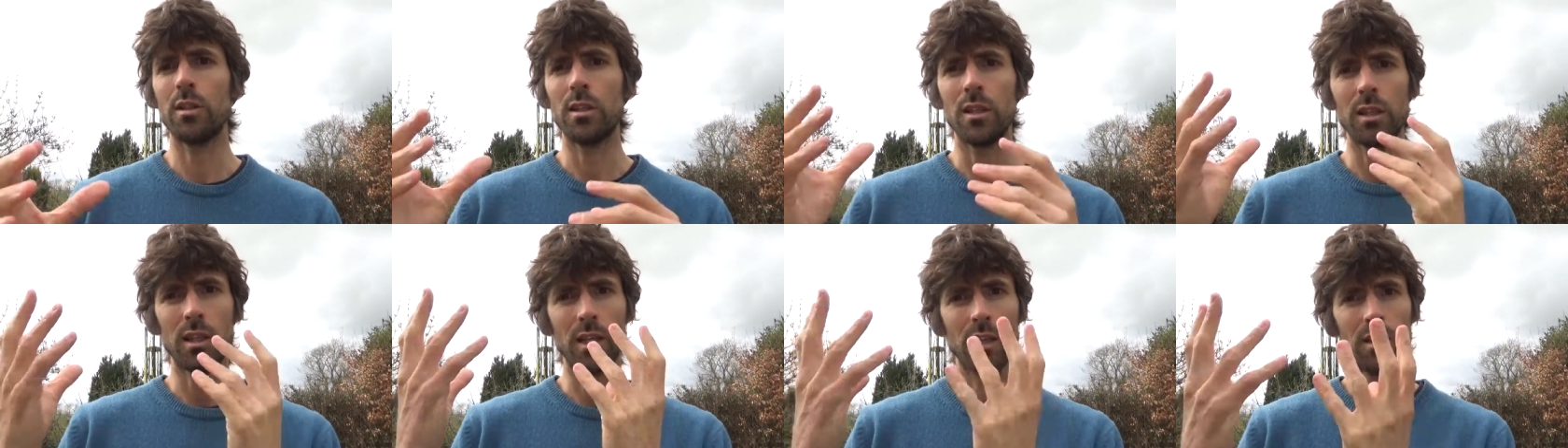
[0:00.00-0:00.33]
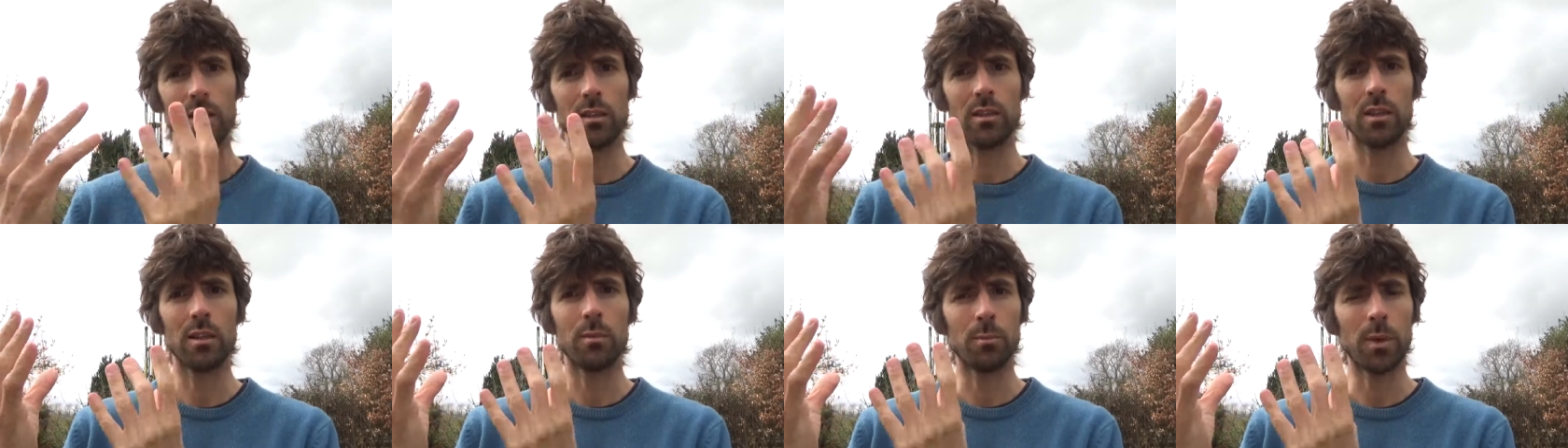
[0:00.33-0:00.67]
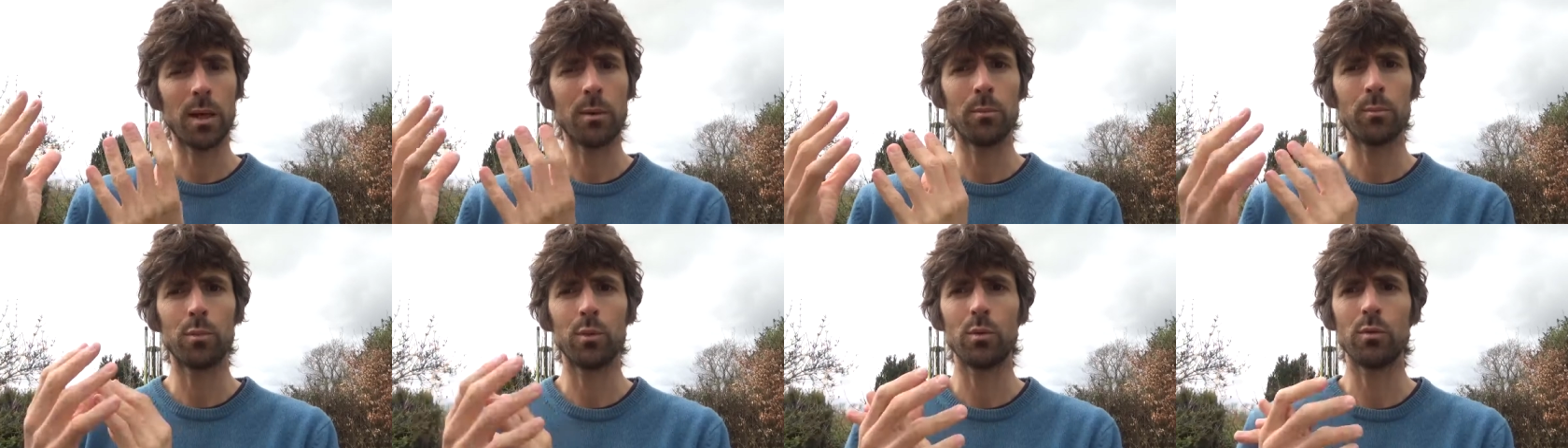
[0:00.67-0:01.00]
the Indian
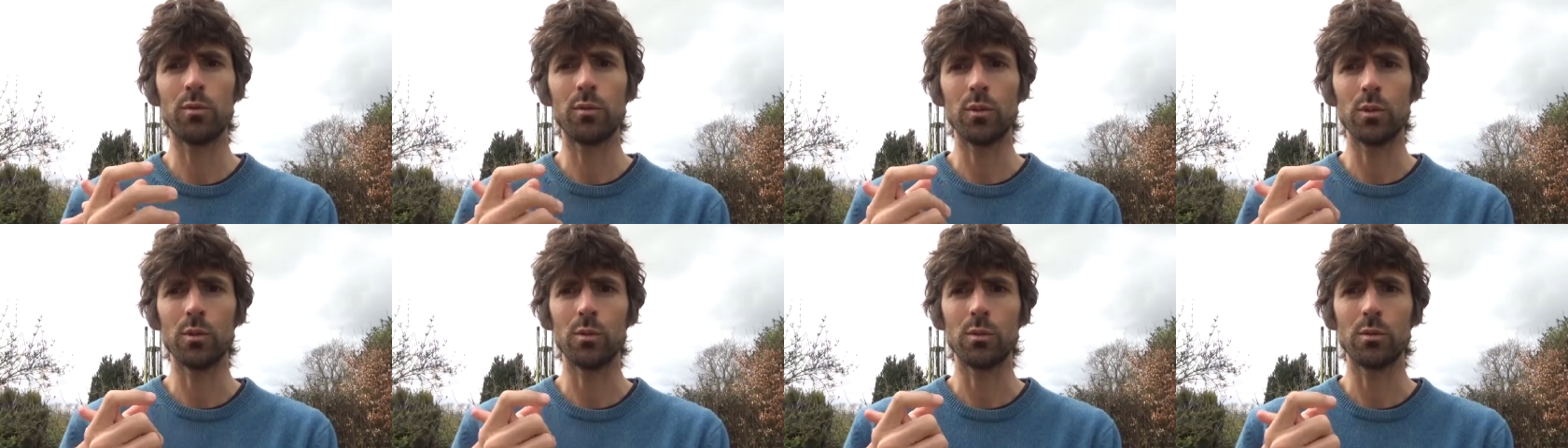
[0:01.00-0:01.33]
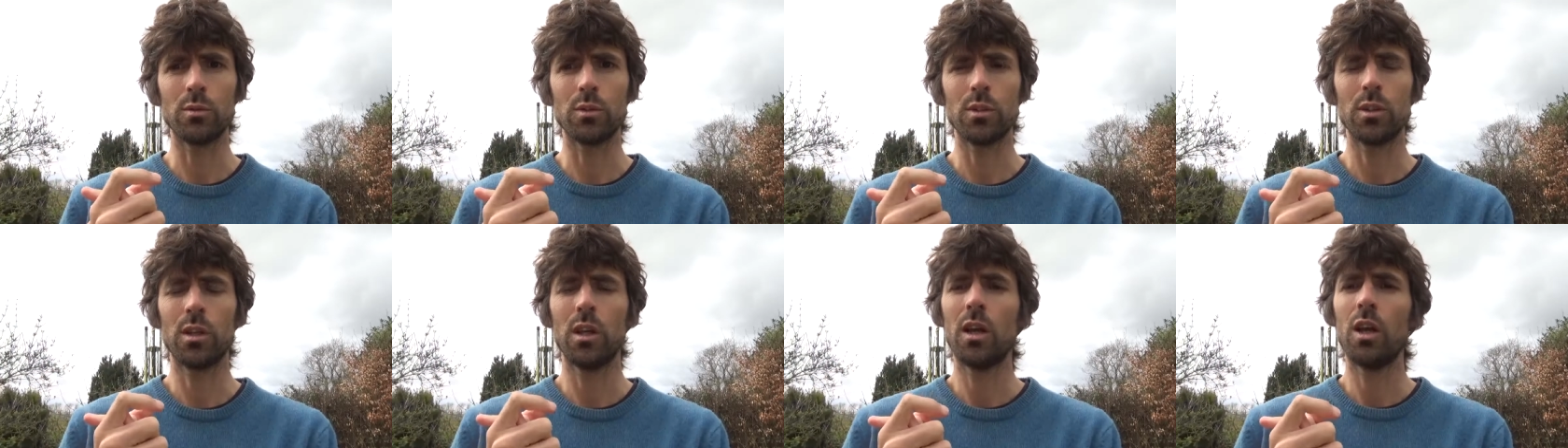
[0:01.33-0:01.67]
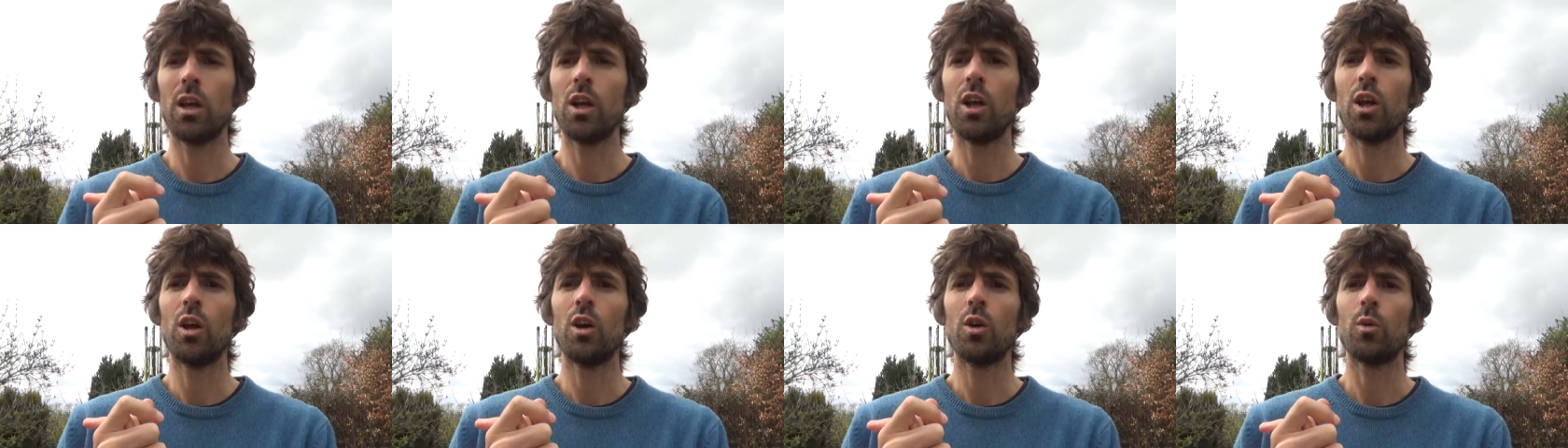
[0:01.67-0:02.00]
bamboo flute,
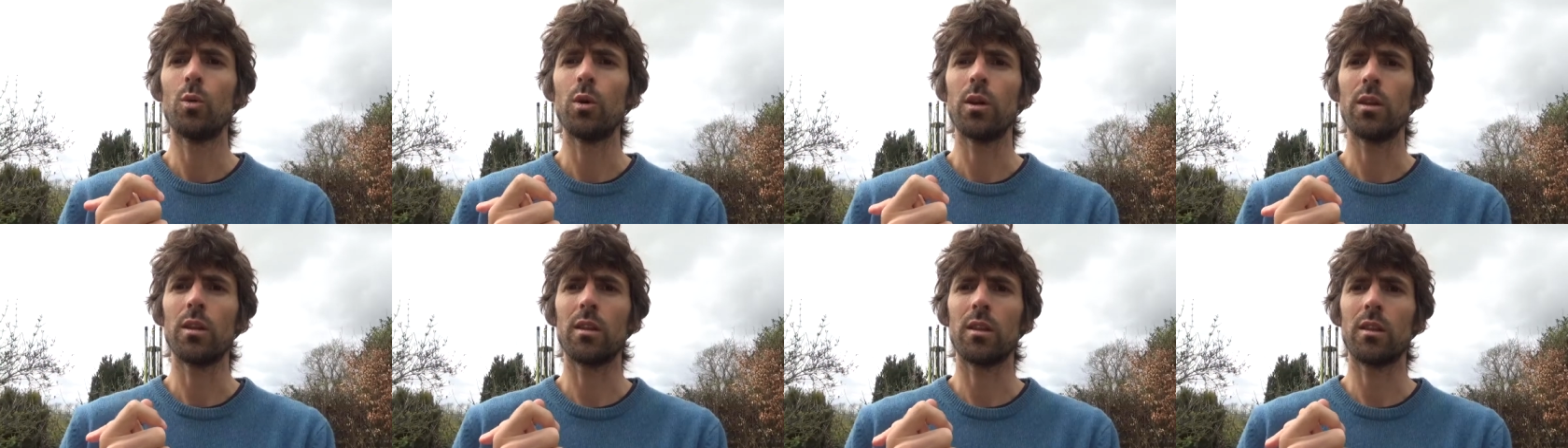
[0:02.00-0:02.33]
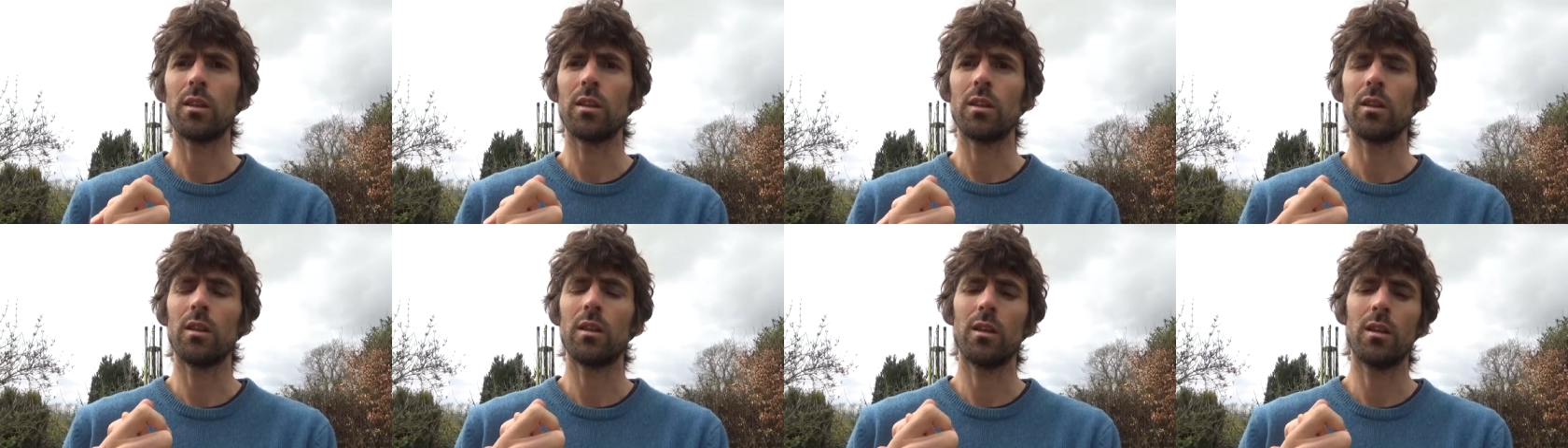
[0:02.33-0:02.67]
with,